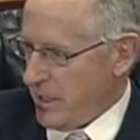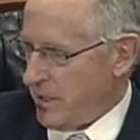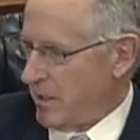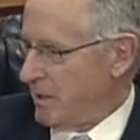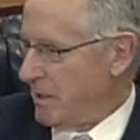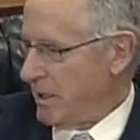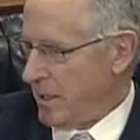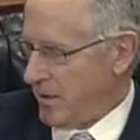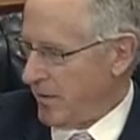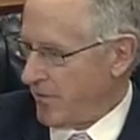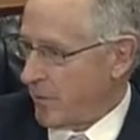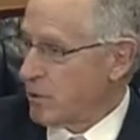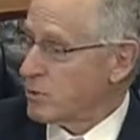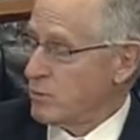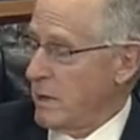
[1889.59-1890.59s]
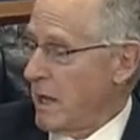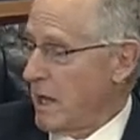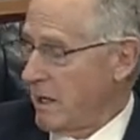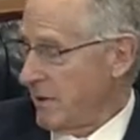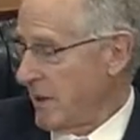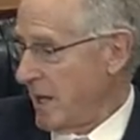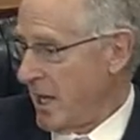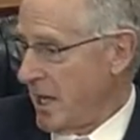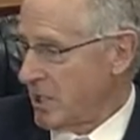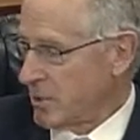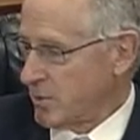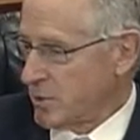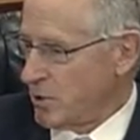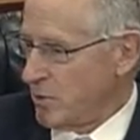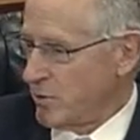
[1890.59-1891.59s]
in the first round at the House. It
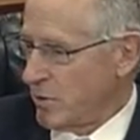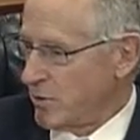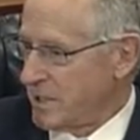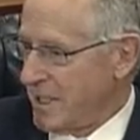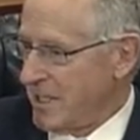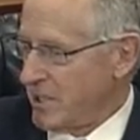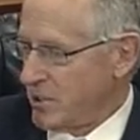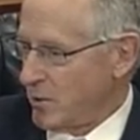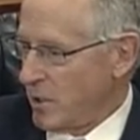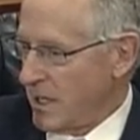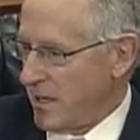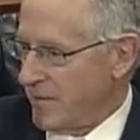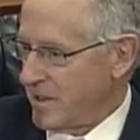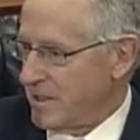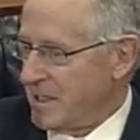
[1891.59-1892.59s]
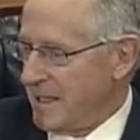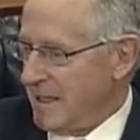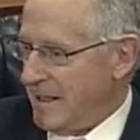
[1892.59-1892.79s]
was 213 to 211.